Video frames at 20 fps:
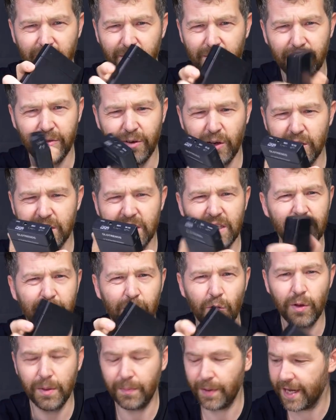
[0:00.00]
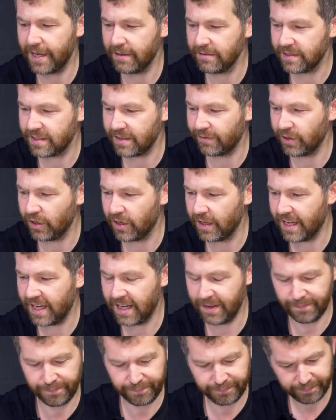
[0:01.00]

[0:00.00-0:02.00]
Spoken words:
30, 40 pounds, something like that.